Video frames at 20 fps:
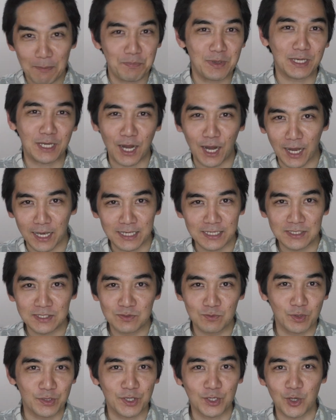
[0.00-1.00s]
epic
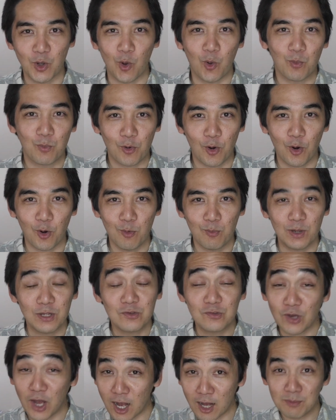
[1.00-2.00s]
hikes with a GoPro,
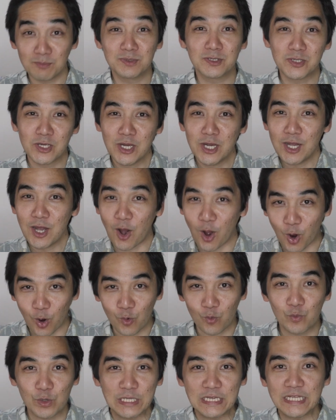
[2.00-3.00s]
but jobs
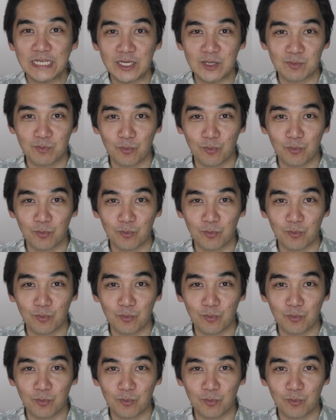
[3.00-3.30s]
are really